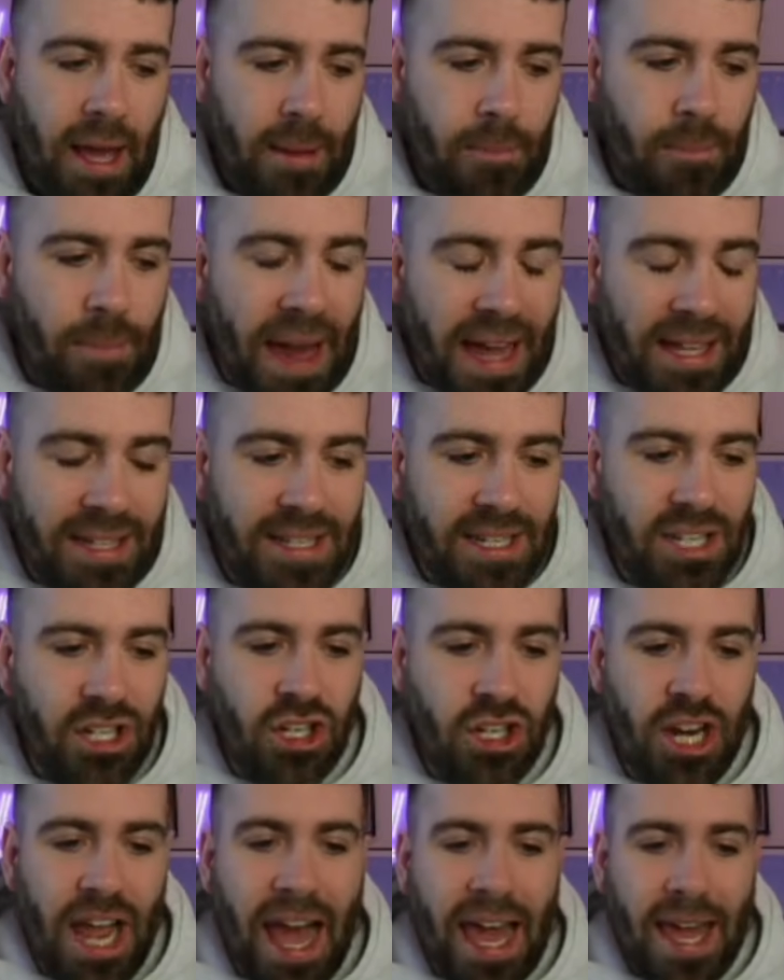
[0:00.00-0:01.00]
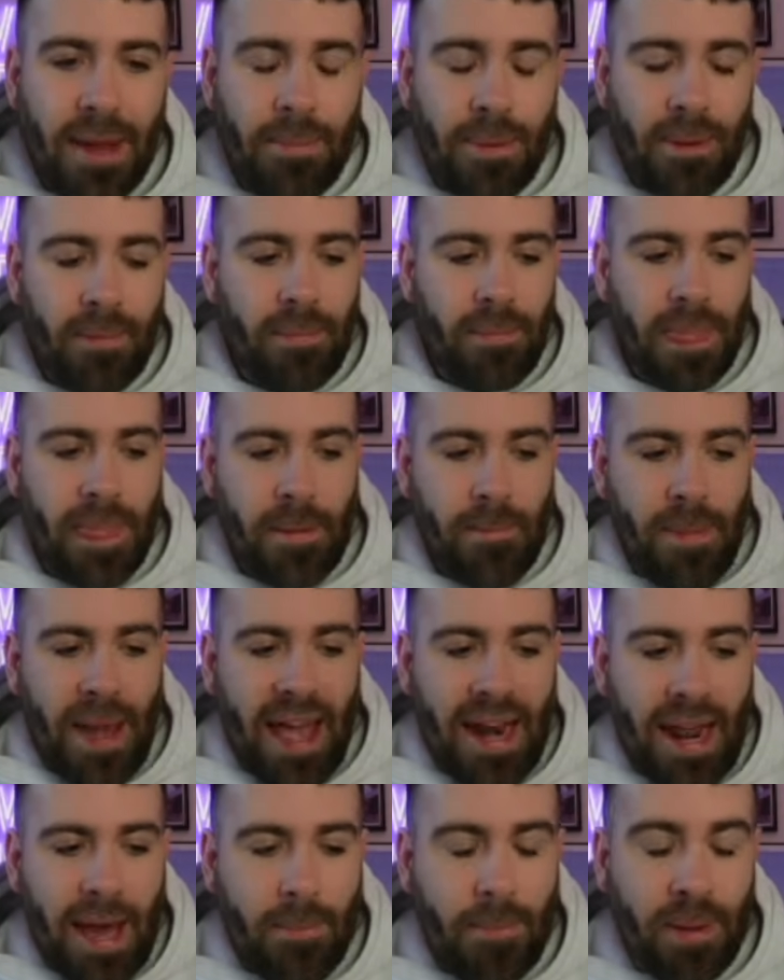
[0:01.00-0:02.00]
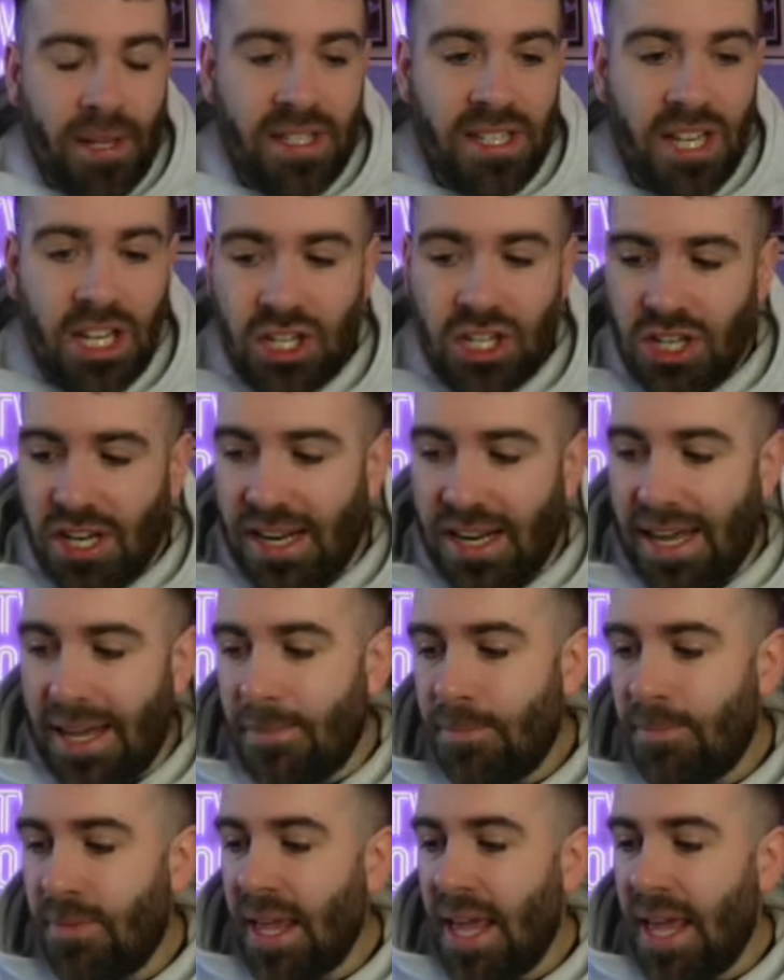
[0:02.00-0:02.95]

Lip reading: better shape, better positionally,